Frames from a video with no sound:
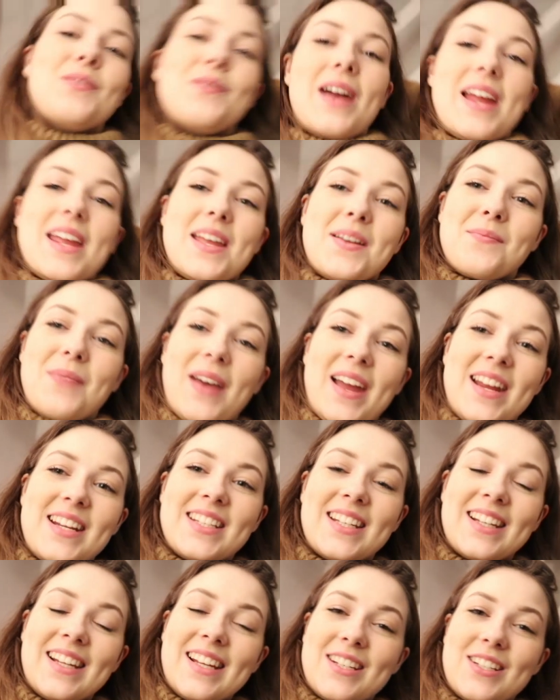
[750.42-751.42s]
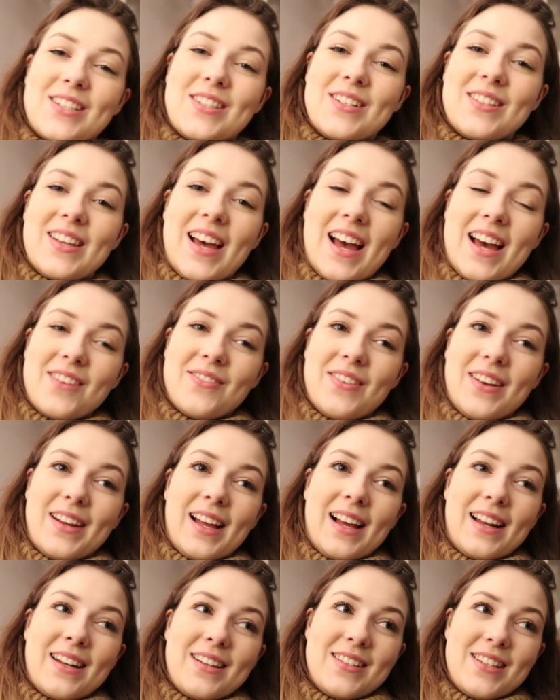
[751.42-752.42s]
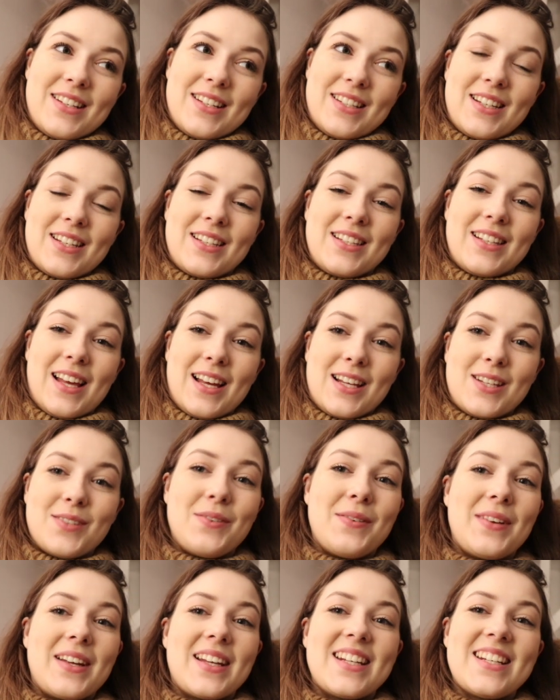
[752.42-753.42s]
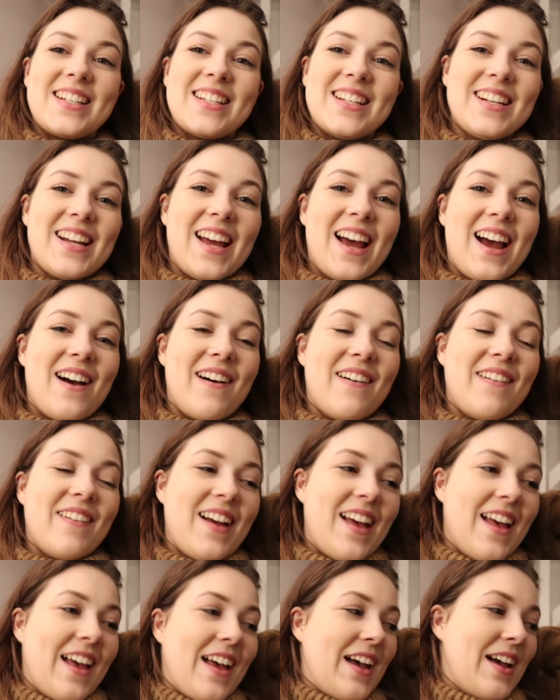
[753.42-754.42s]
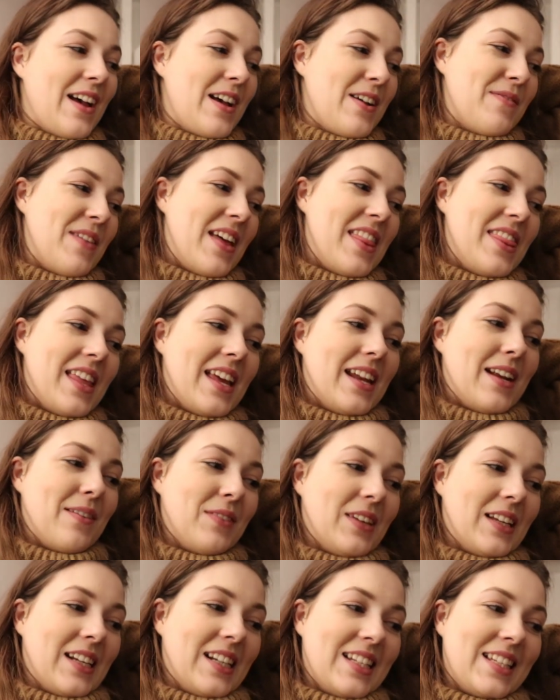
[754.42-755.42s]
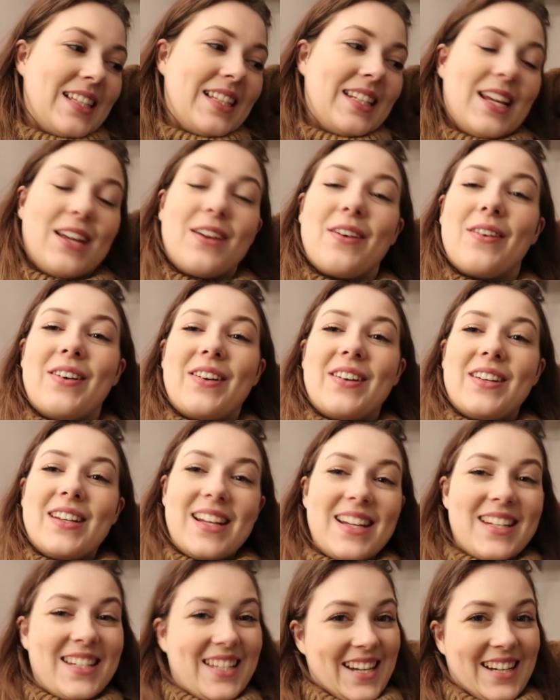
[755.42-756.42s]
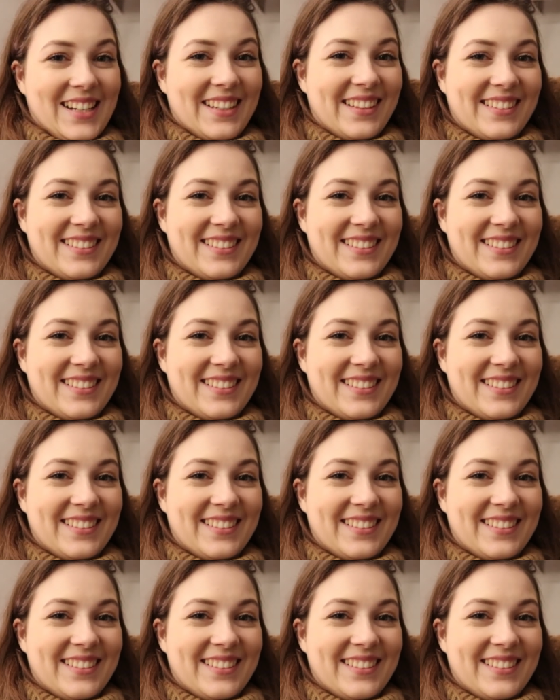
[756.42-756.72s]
Waiting patiently to do their advent calendars. So that's what we're gonna do now. And then I'm gonna stick on dinner.